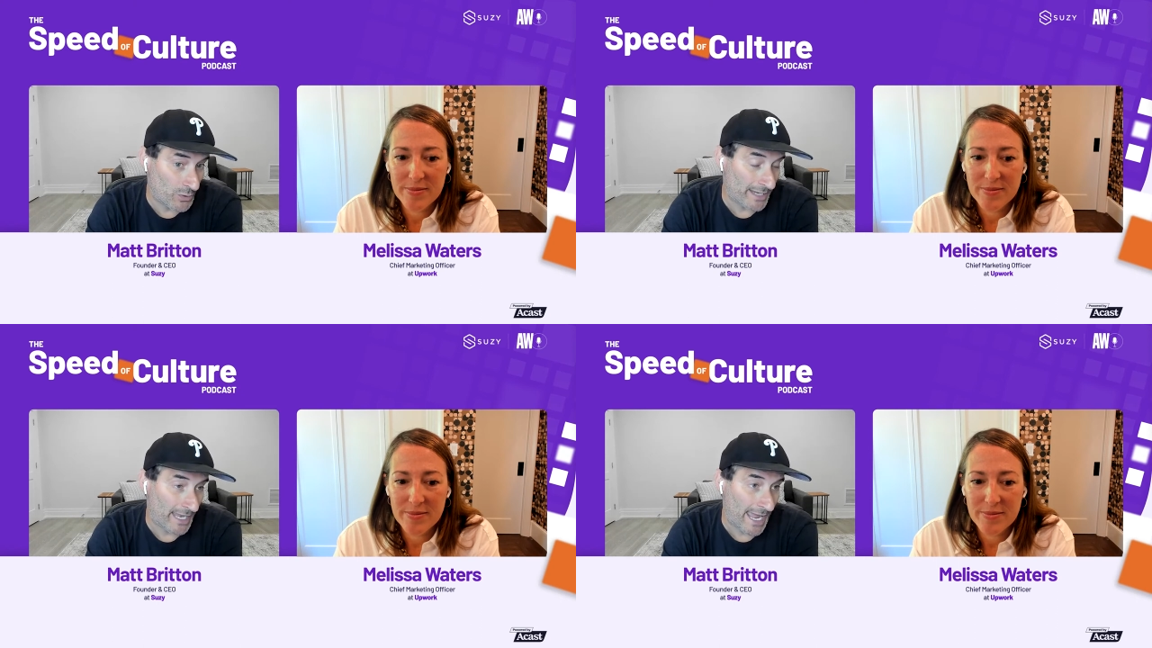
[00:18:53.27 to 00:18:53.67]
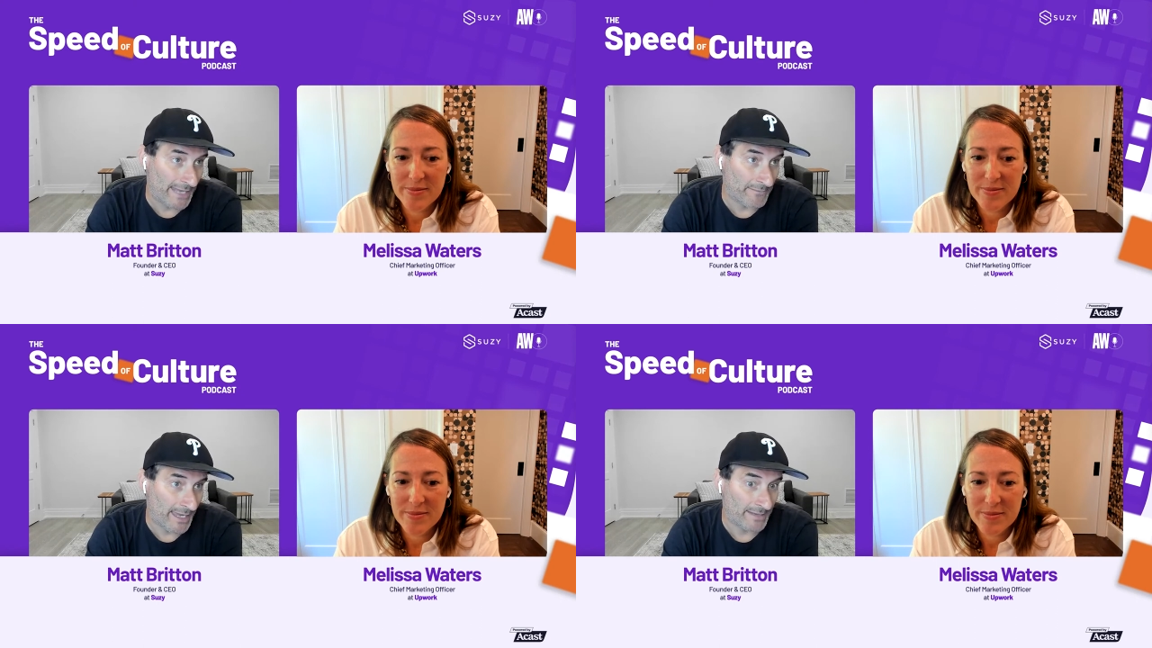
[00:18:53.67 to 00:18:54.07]
Speaker 1: and
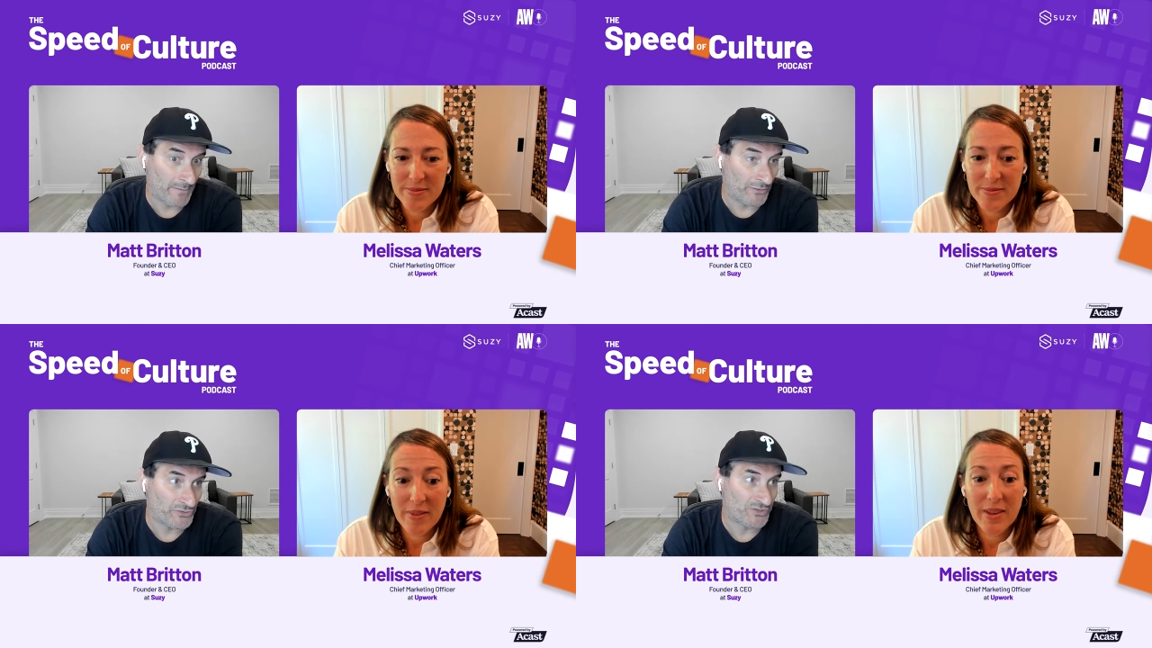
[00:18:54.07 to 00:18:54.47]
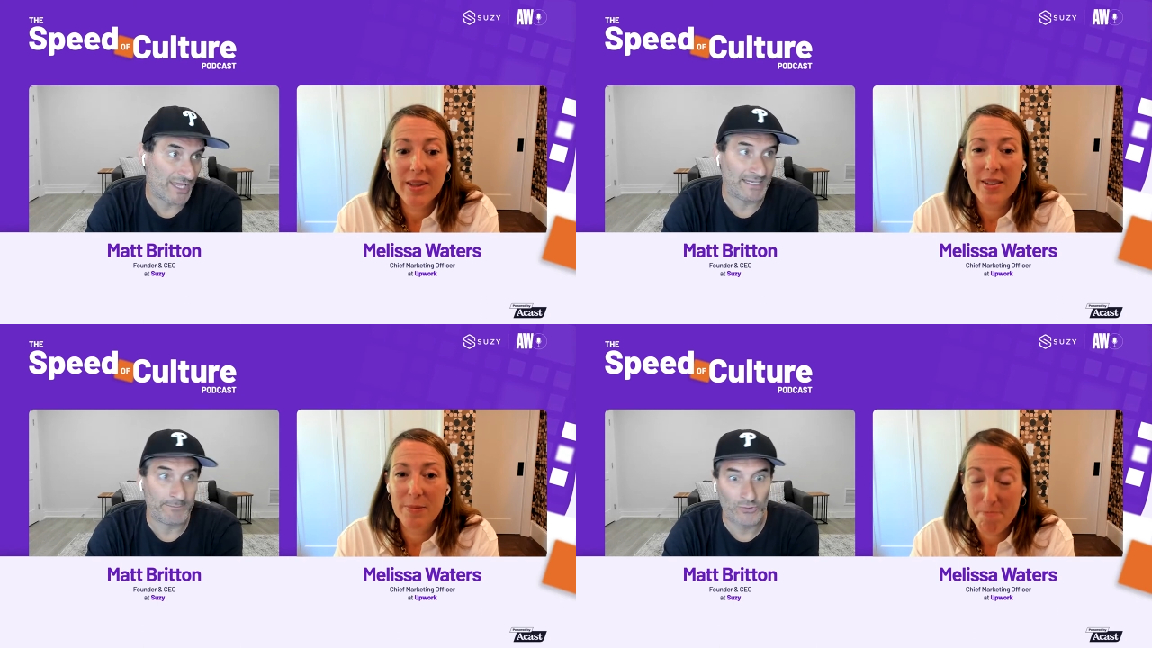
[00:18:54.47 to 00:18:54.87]
and and
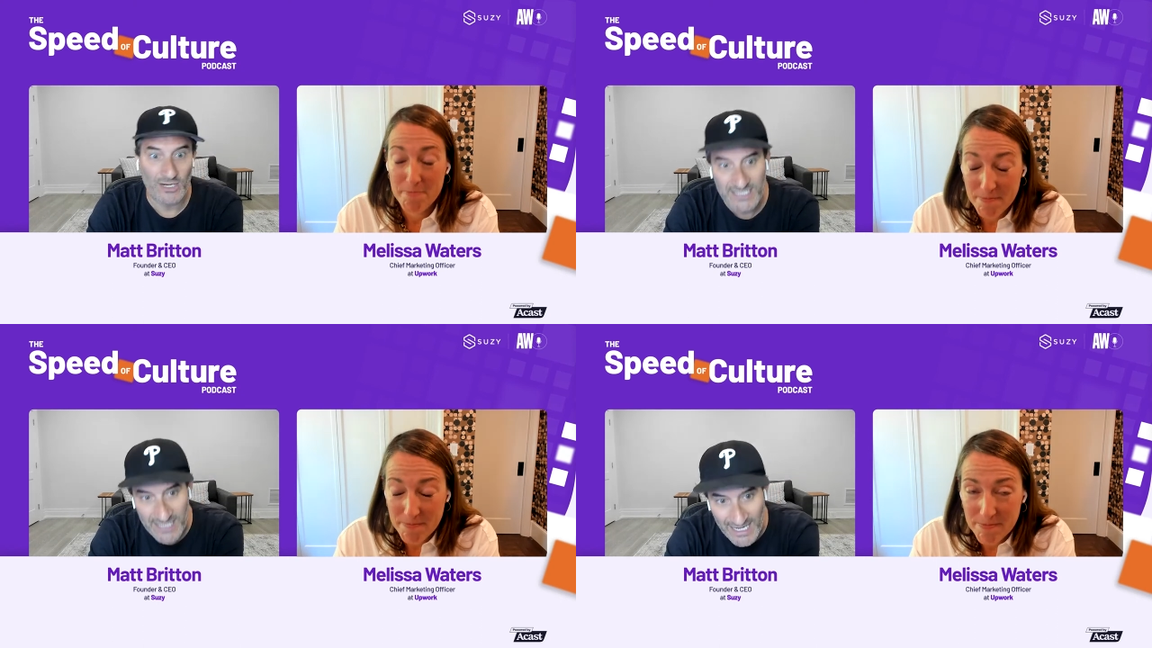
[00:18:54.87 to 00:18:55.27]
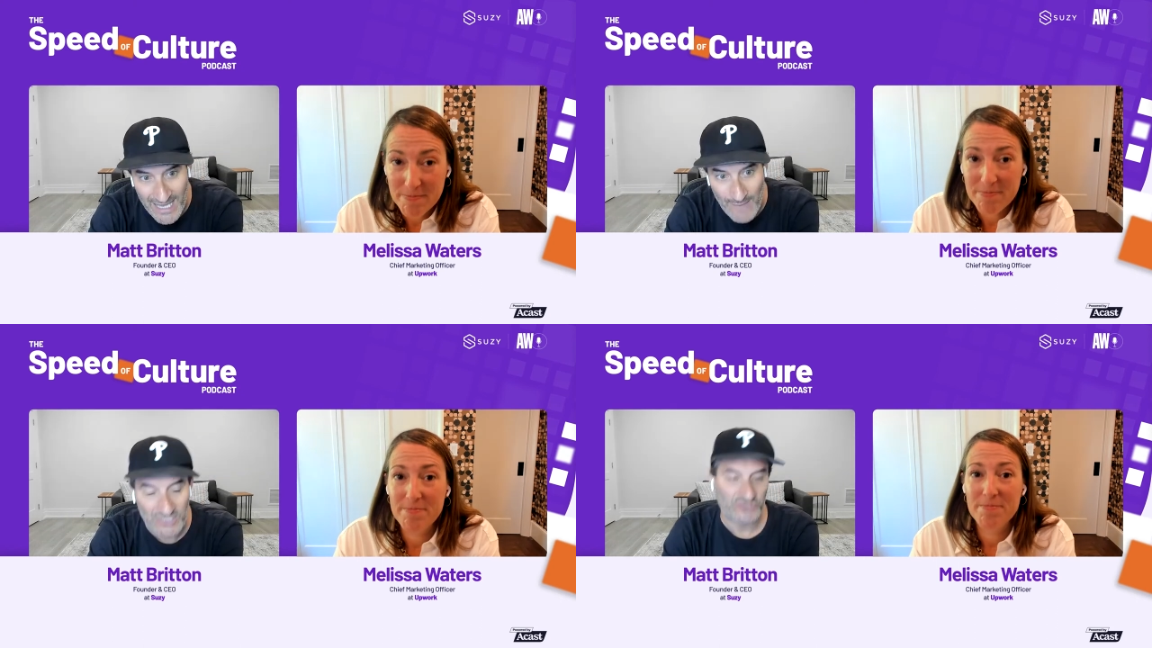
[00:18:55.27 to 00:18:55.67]
understanding pricing dynamics.